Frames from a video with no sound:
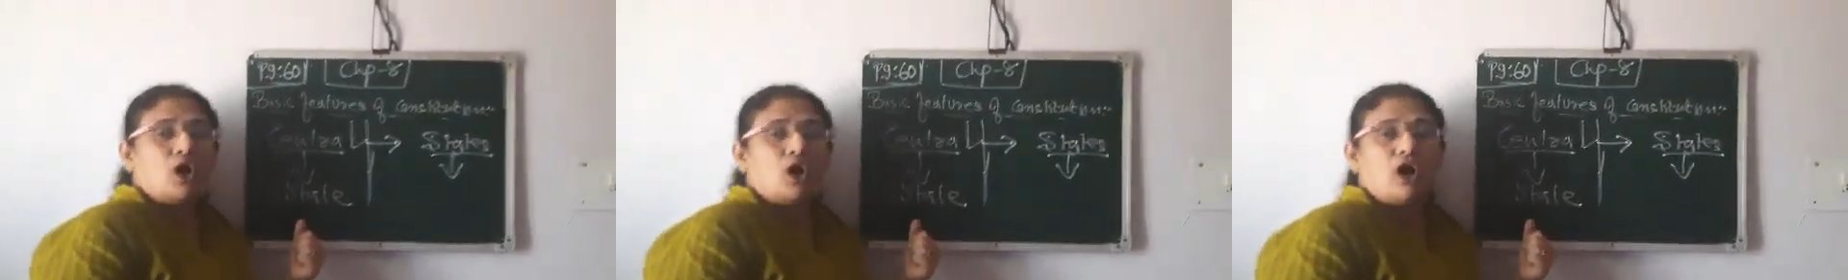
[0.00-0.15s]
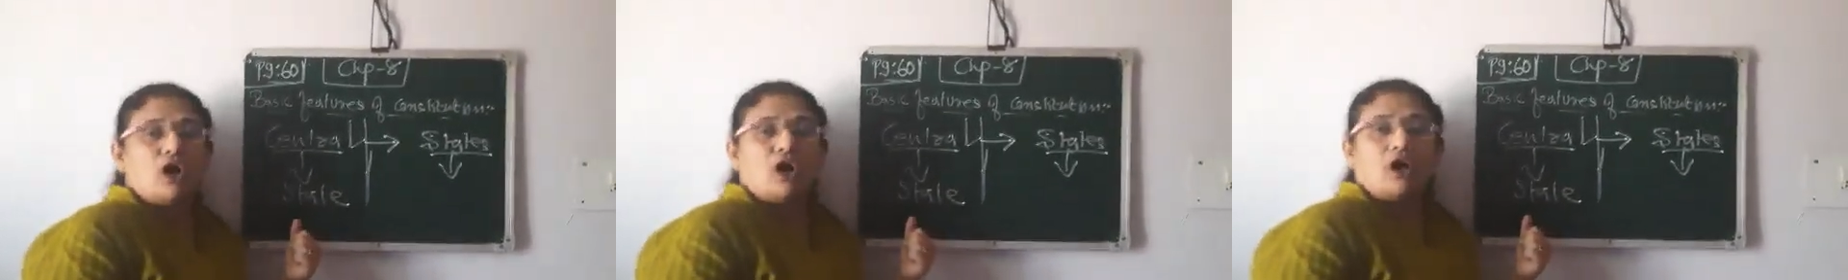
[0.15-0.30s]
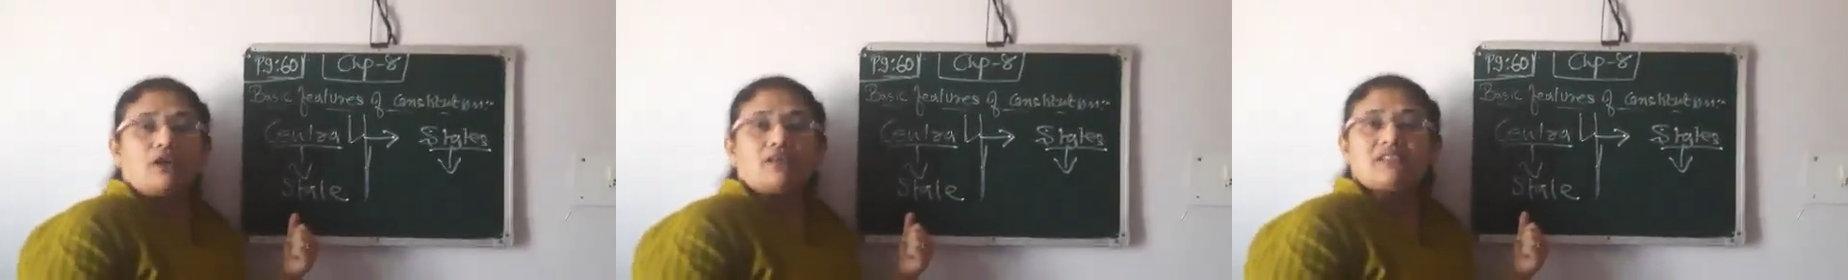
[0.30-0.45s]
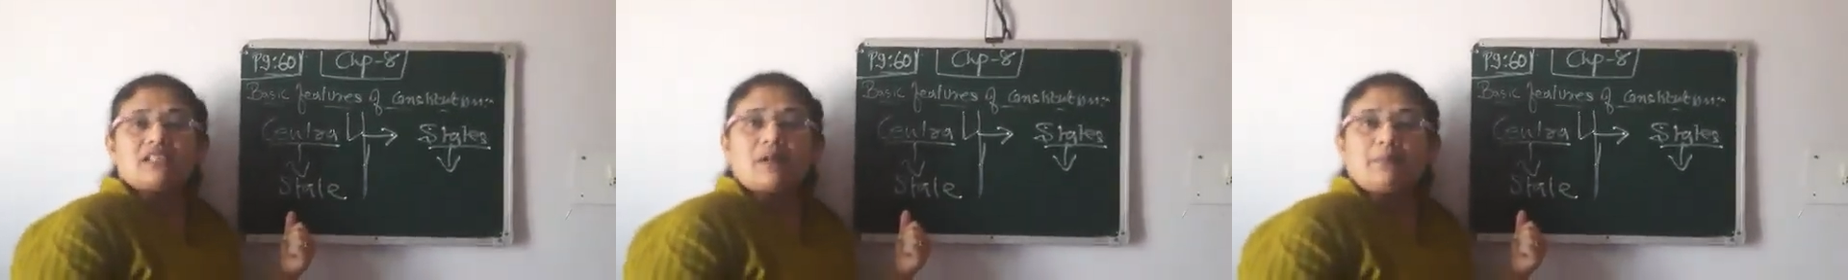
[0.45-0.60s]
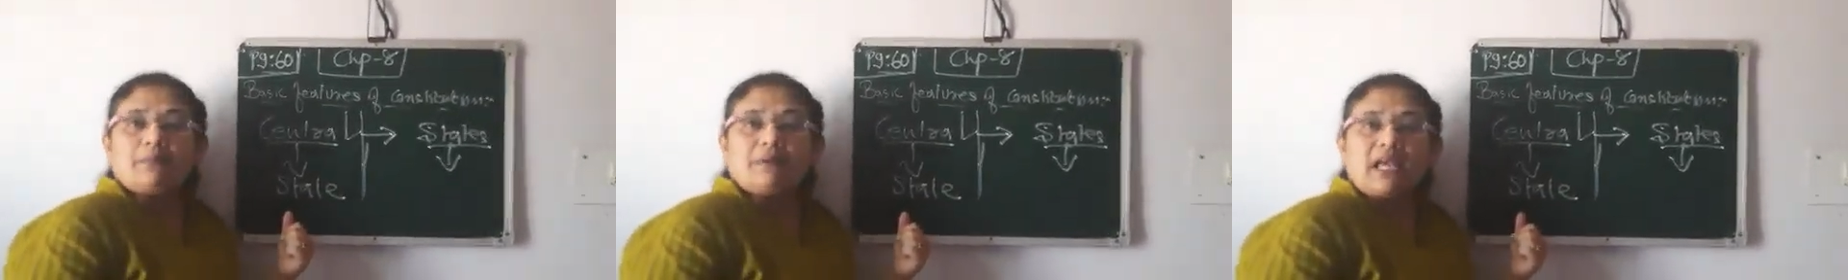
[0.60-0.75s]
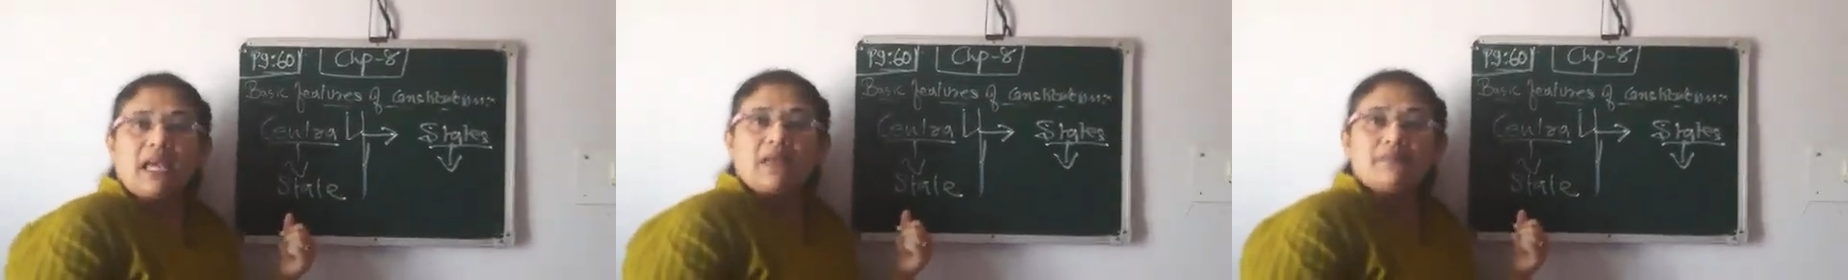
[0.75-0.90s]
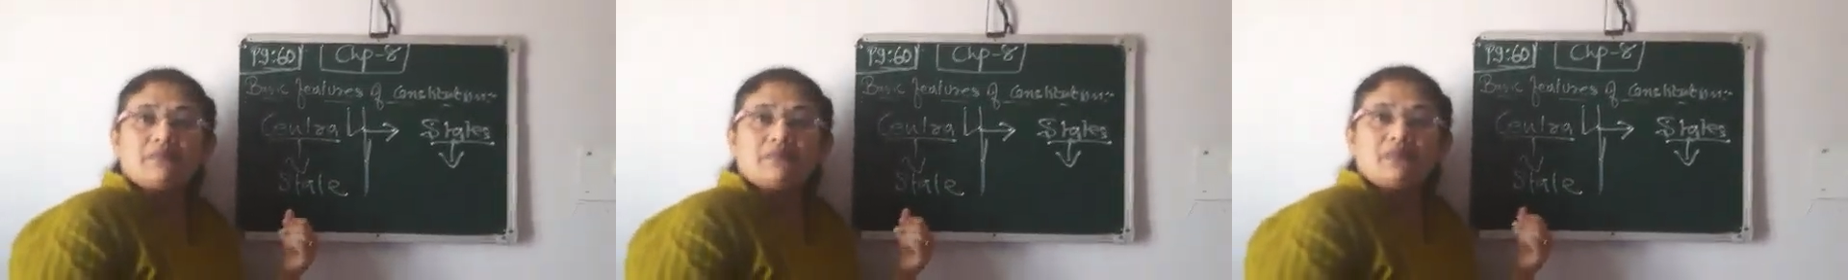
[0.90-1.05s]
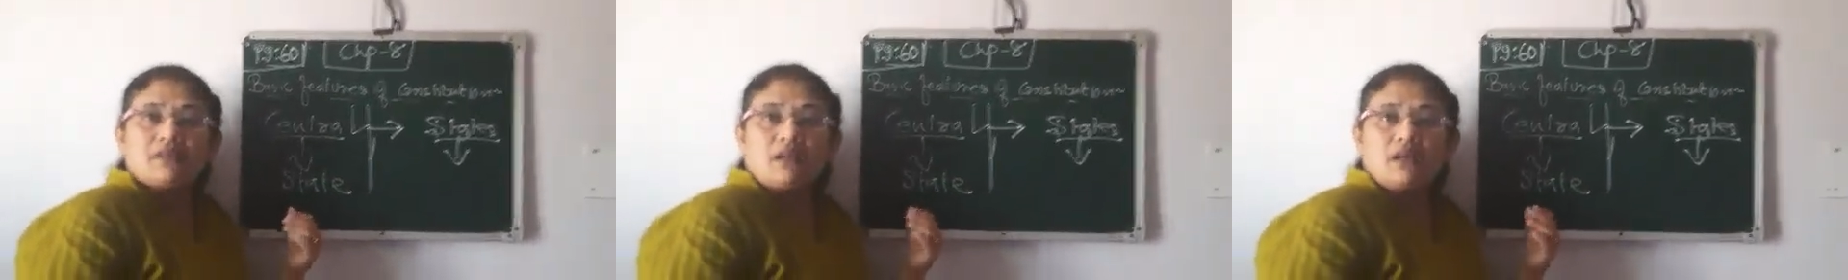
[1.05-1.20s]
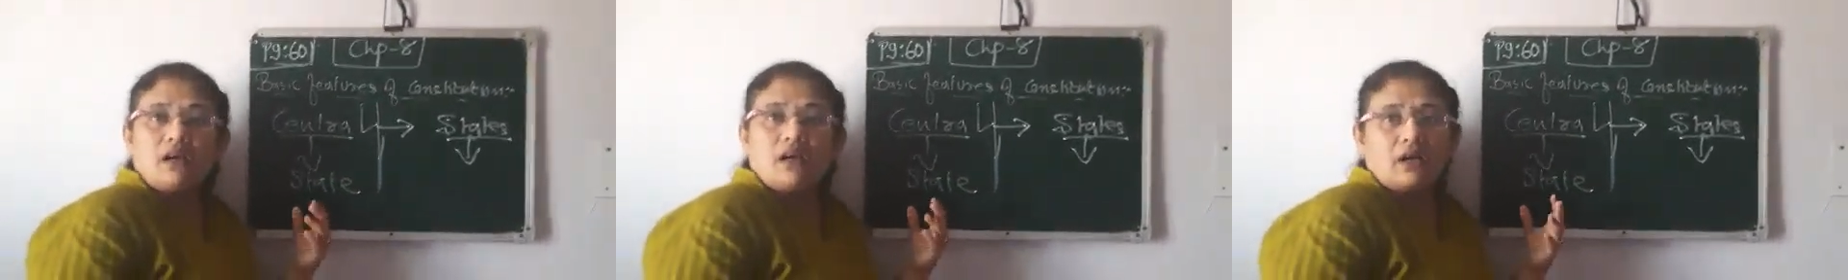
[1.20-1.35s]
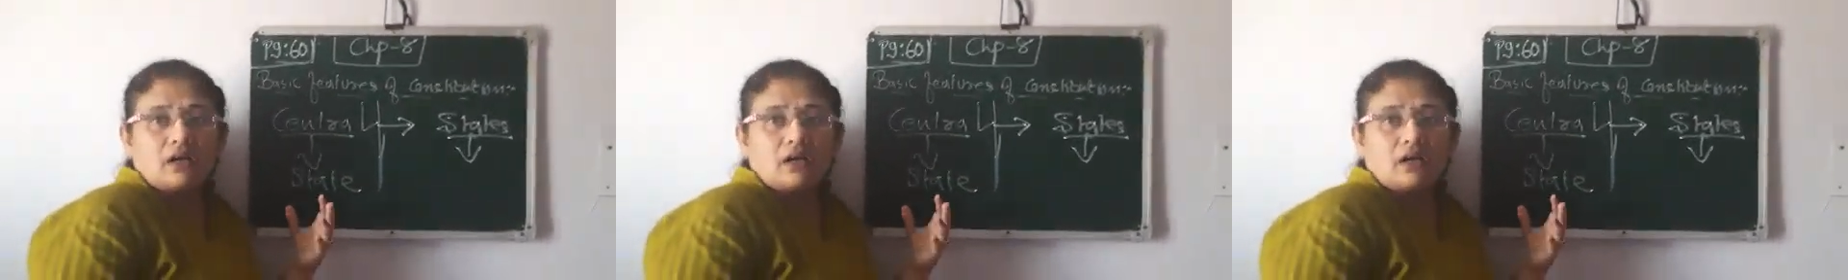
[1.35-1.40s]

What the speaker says: or sometimes